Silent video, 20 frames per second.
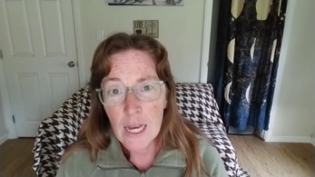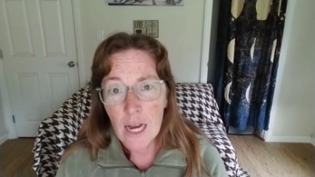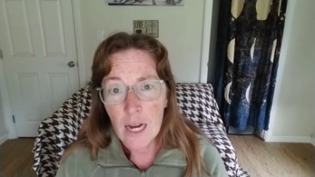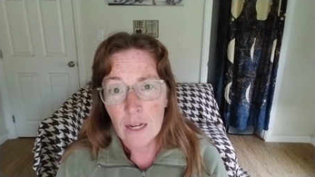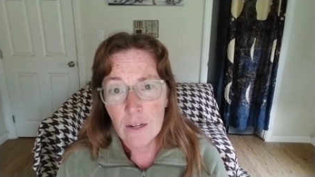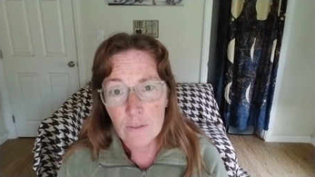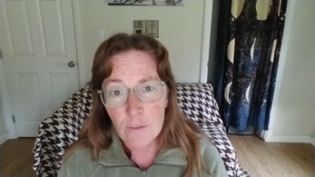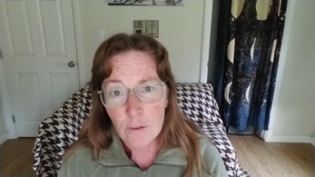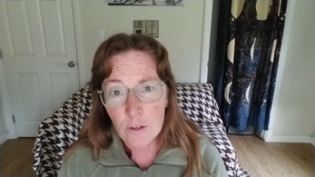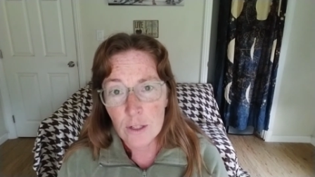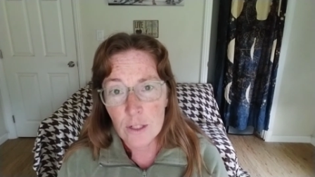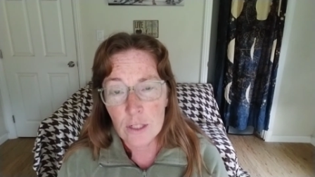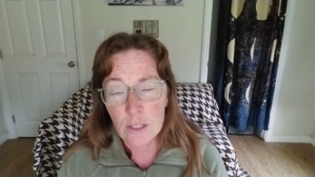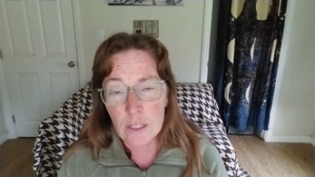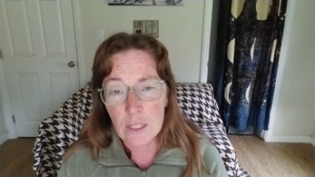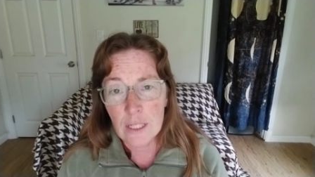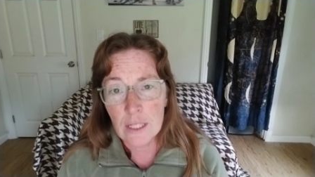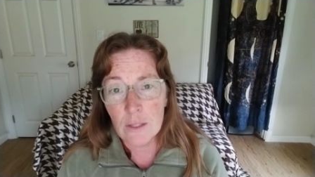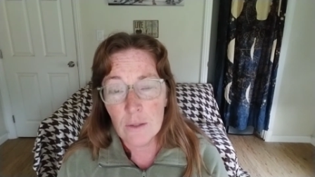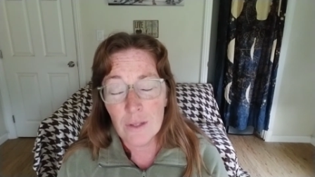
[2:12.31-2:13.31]

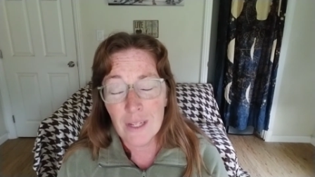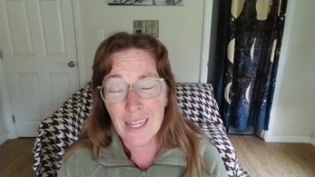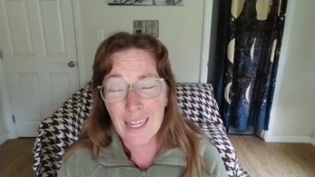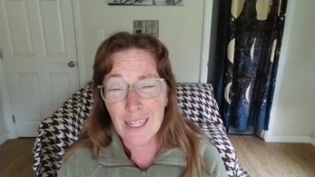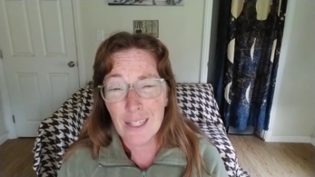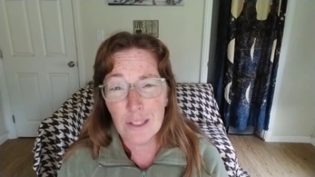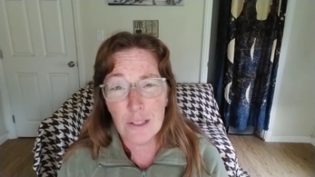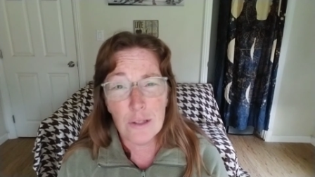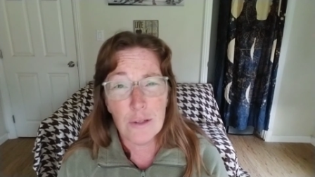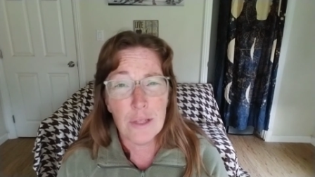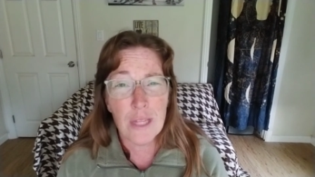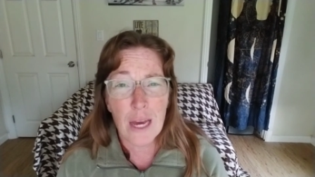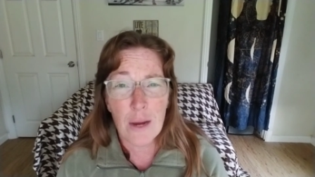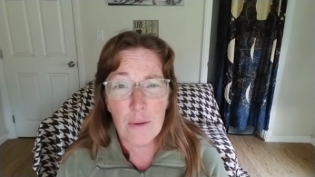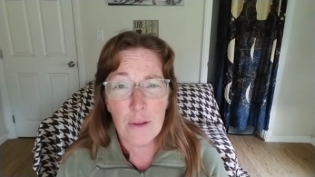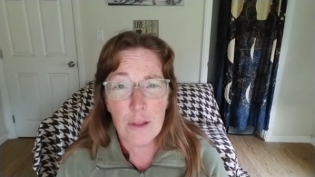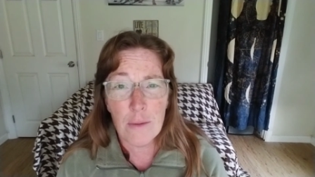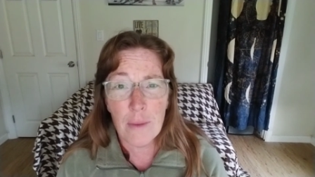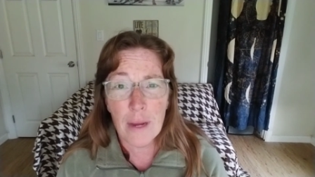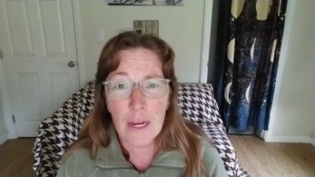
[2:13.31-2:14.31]
Unfortunately, you can't do that
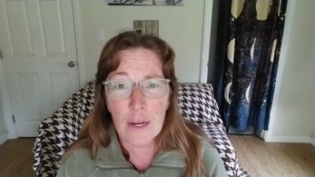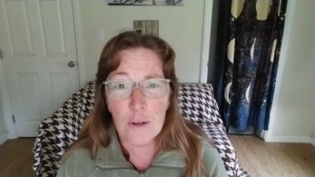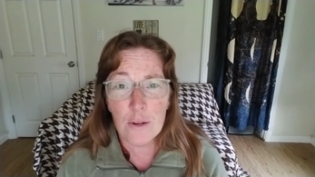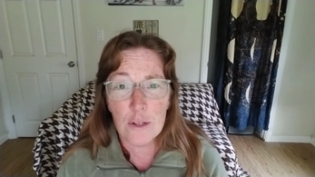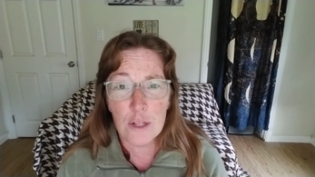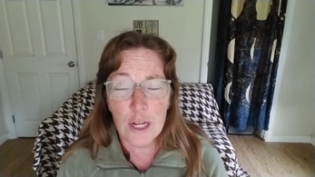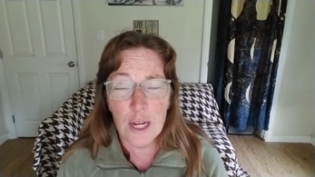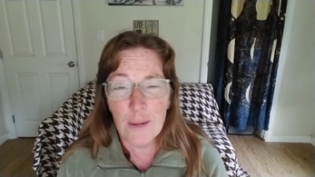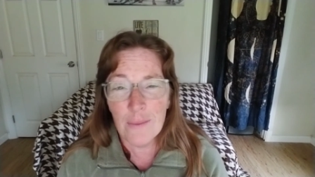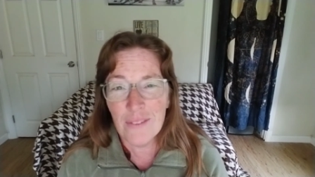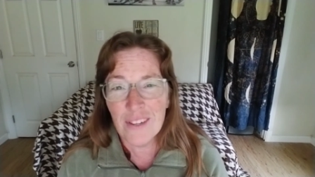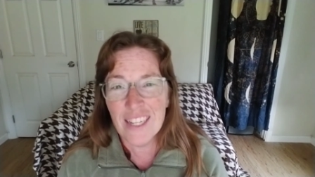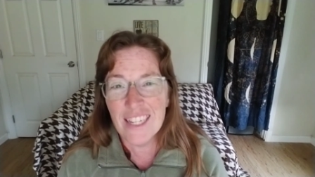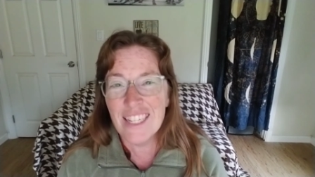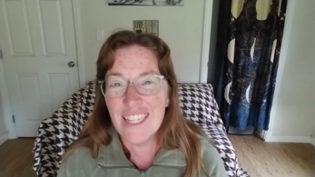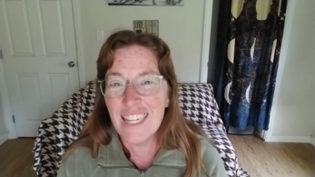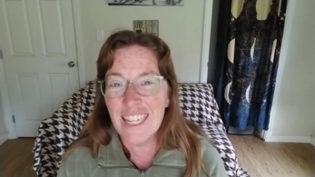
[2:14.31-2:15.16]
with a microchip because